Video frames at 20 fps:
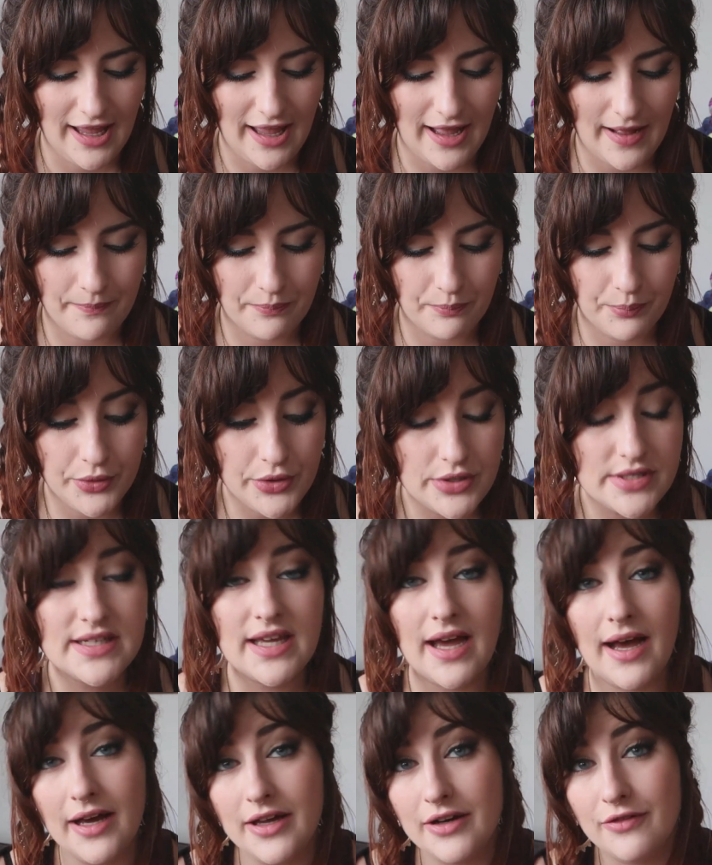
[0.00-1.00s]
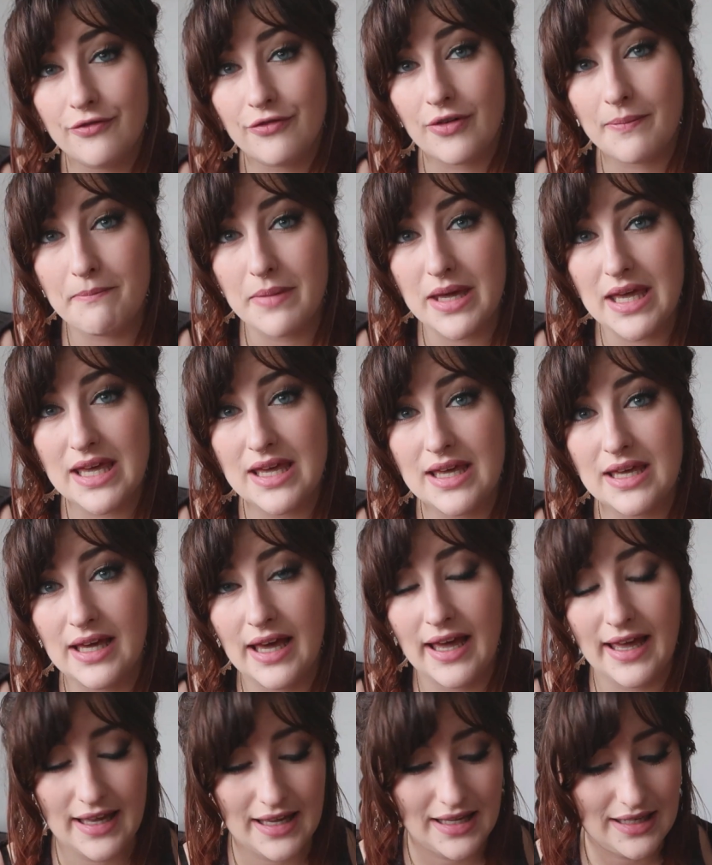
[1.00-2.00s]
Bought a skein from me,
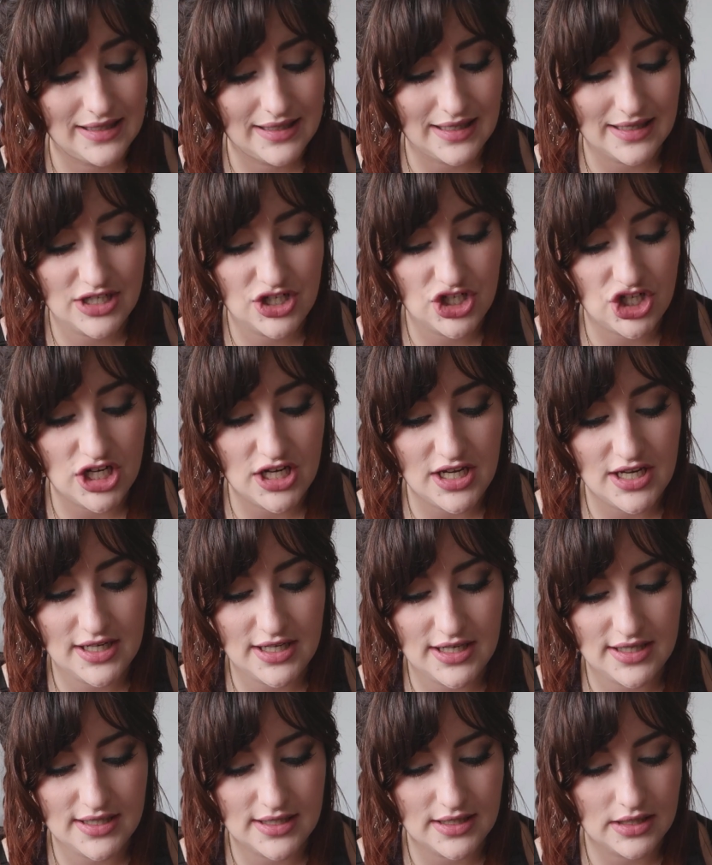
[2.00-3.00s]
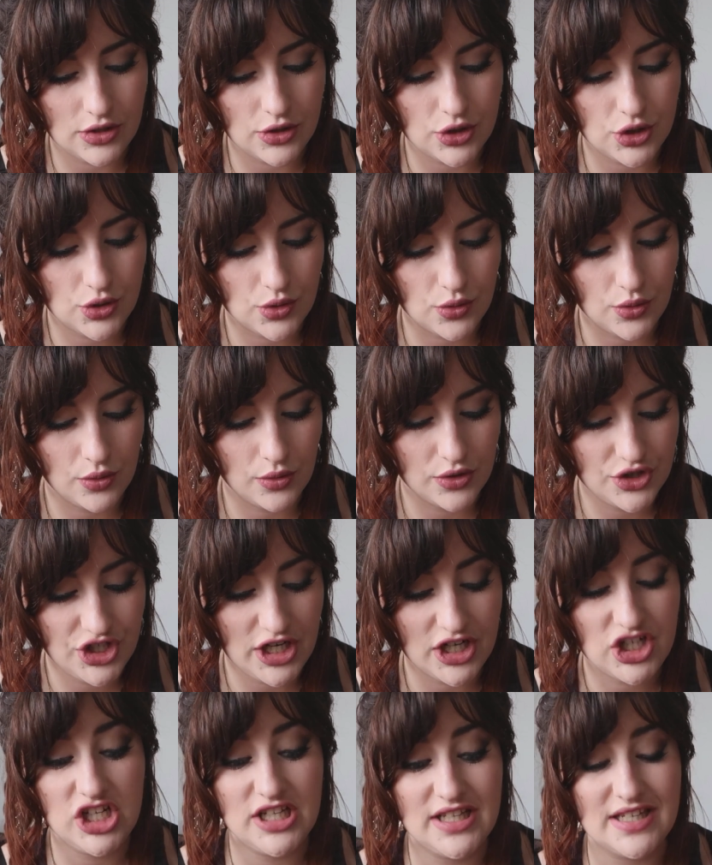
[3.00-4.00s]
and she knitted a shawl,
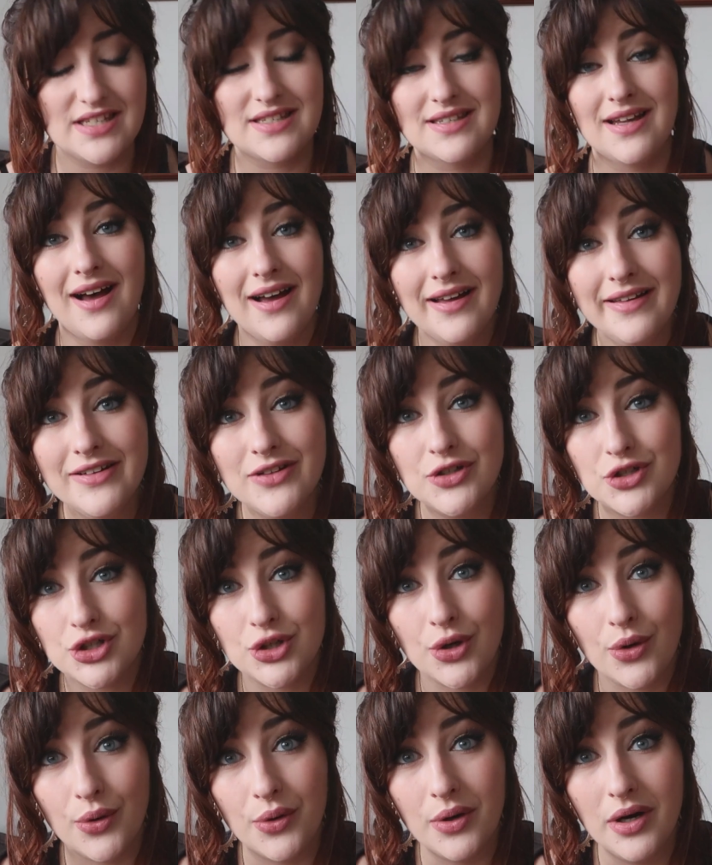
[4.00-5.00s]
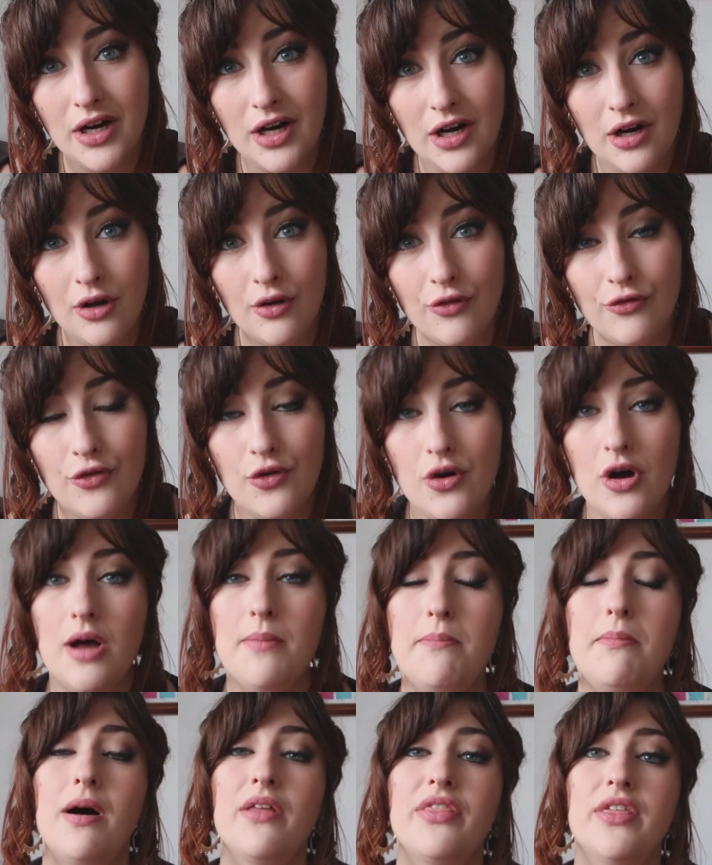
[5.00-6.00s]
she actually designed a shawl for
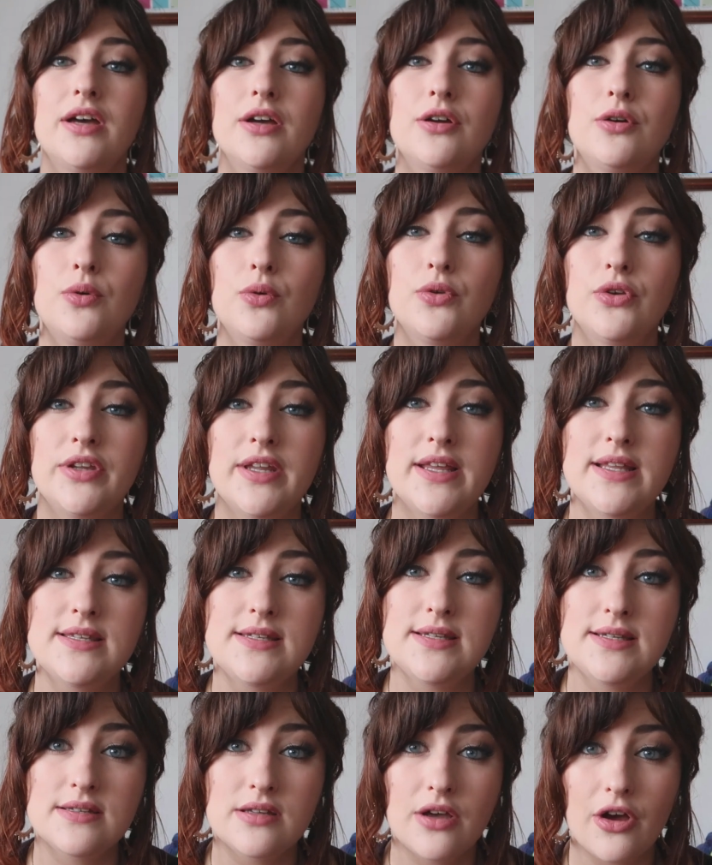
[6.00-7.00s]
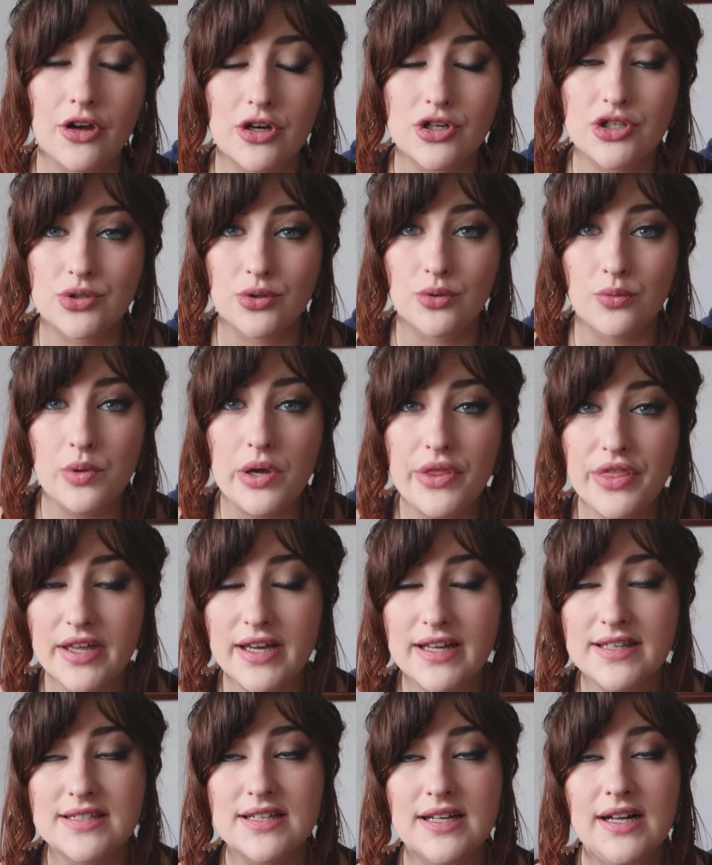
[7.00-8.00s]
her mother called the Nancy's Hug Shawl with
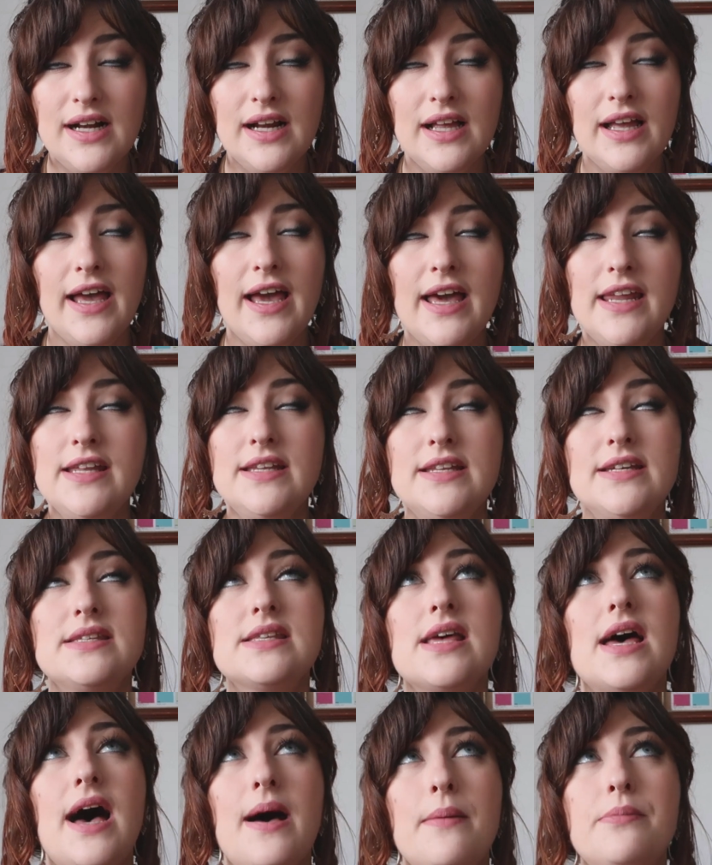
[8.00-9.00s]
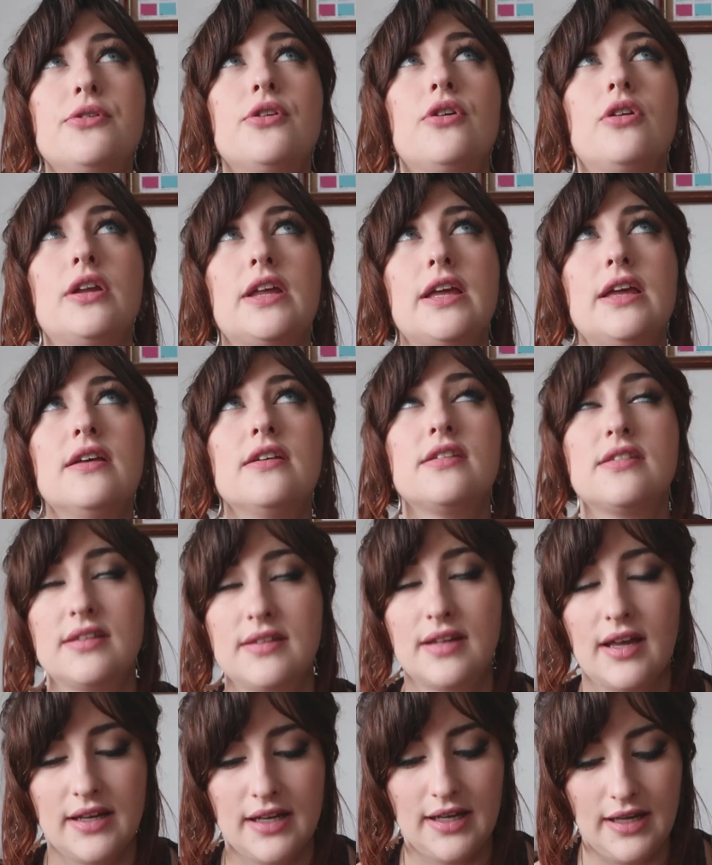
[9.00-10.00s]
it, and it is absolutely
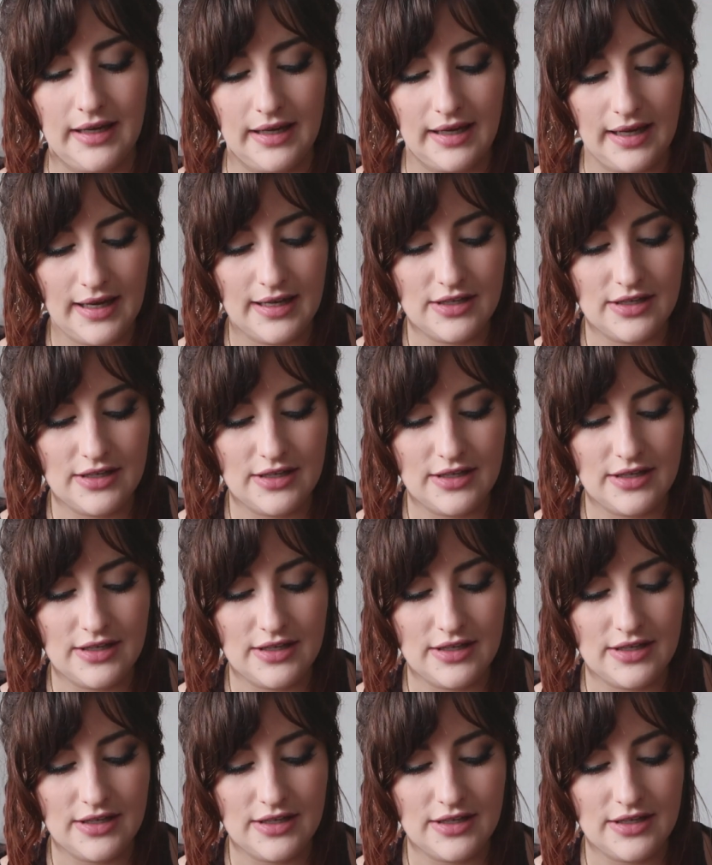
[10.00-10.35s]
stunning.